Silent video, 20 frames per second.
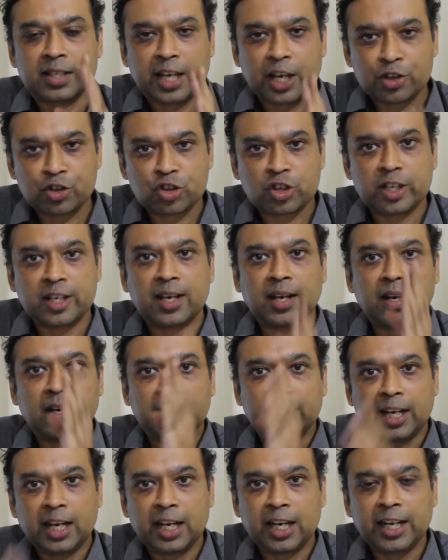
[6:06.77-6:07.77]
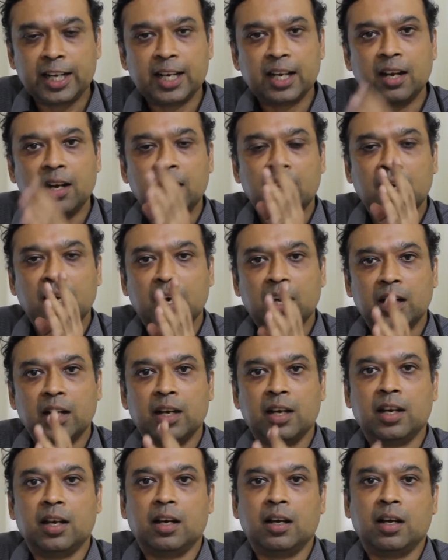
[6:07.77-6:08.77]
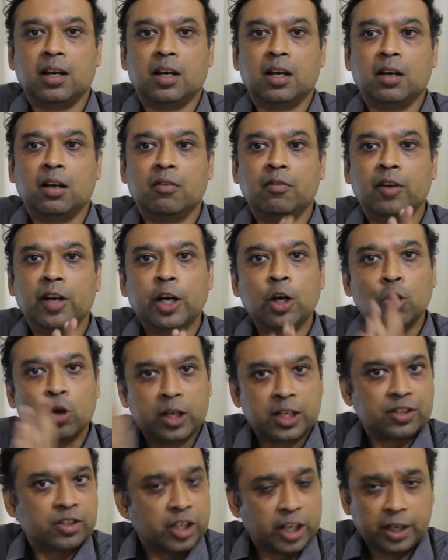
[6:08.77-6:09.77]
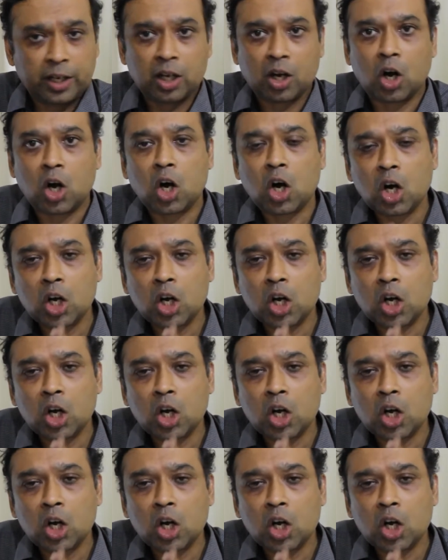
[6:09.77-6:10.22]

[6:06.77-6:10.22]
which is HDL, LDL and very low density.